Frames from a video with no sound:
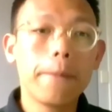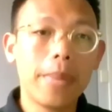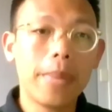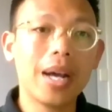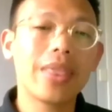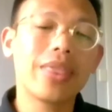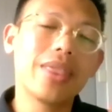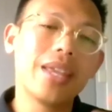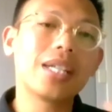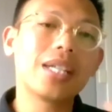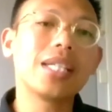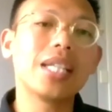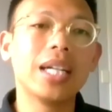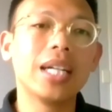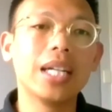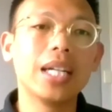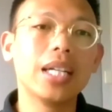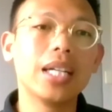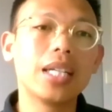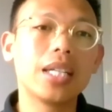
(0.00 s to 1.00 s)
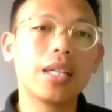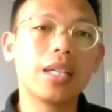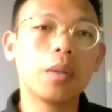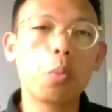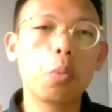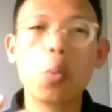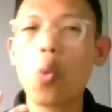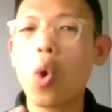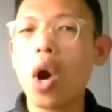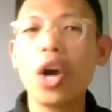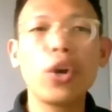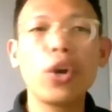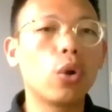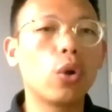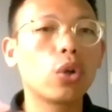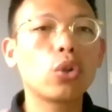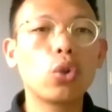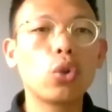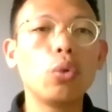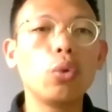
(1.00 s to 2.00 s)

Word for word: but there's uh, one or